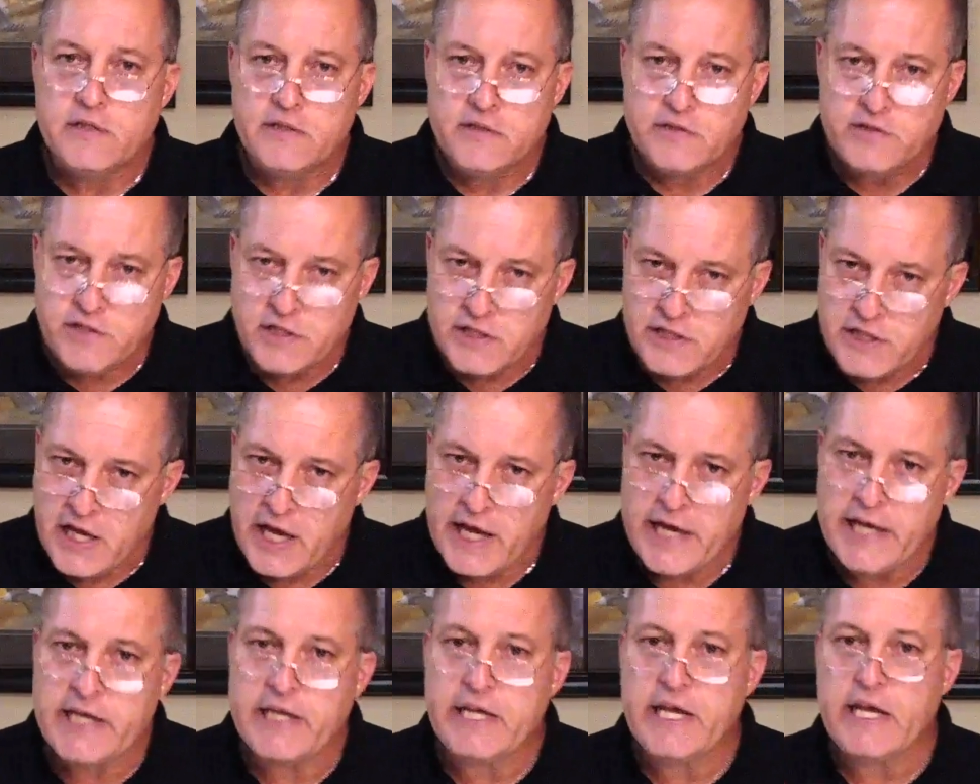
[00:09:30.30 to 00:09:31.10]

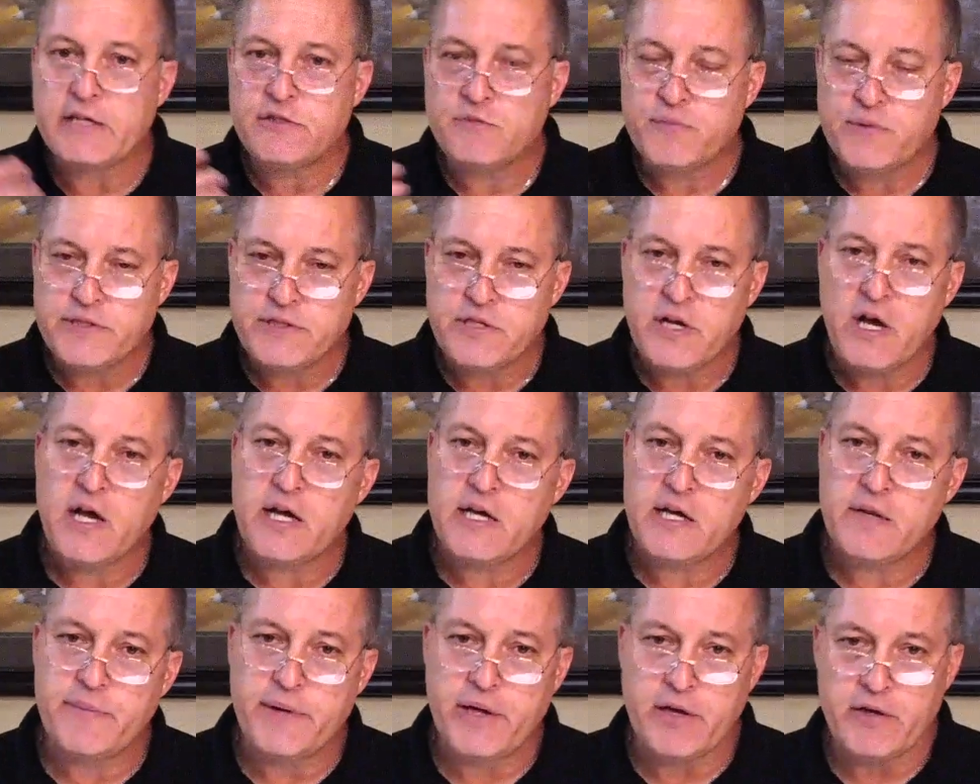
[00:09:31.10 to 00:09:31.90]
tonight as we
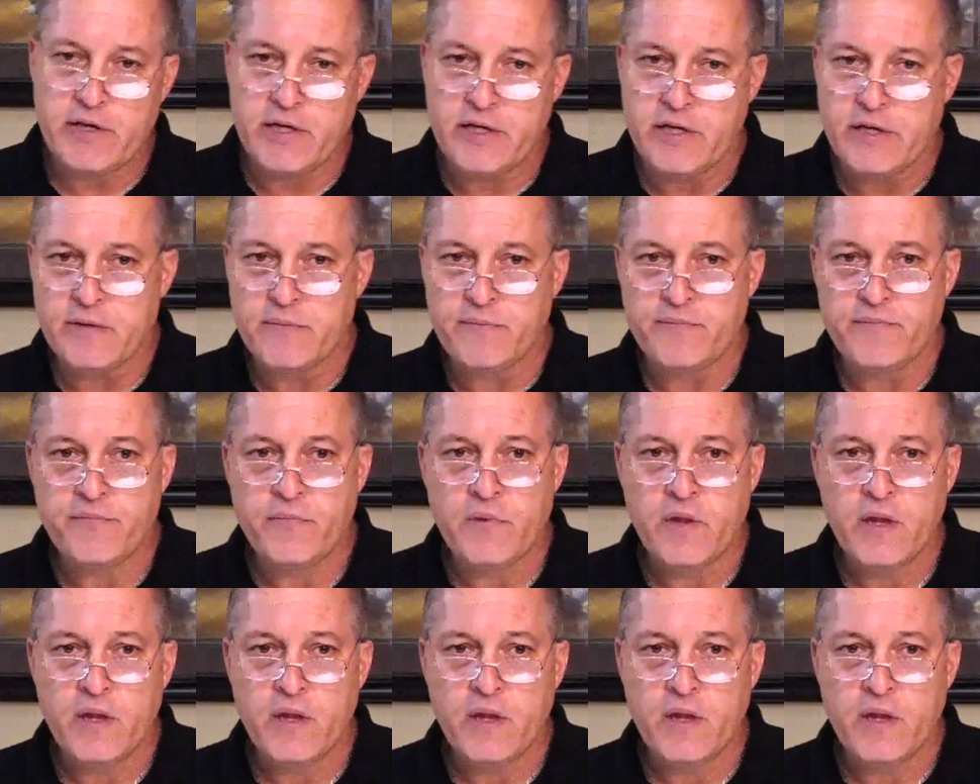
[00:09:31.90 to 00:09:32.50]
talk about him,